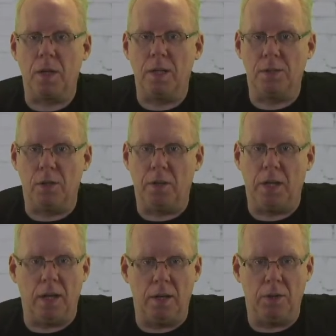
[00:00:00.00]
It's not
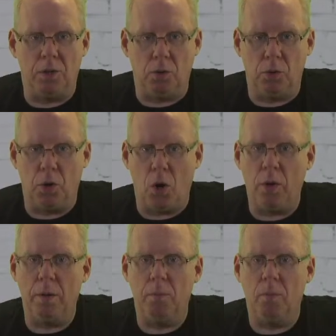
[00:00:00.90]
that I don't know
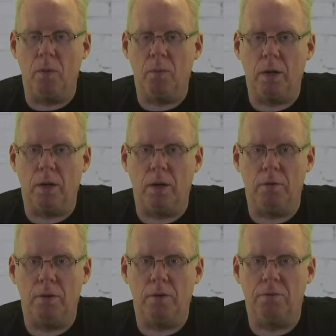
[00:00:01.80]
him, we
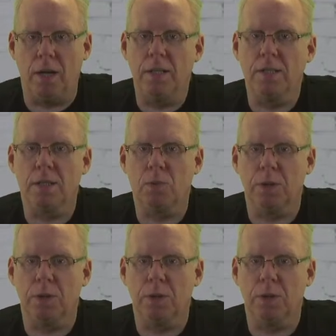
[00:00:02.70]
are friends,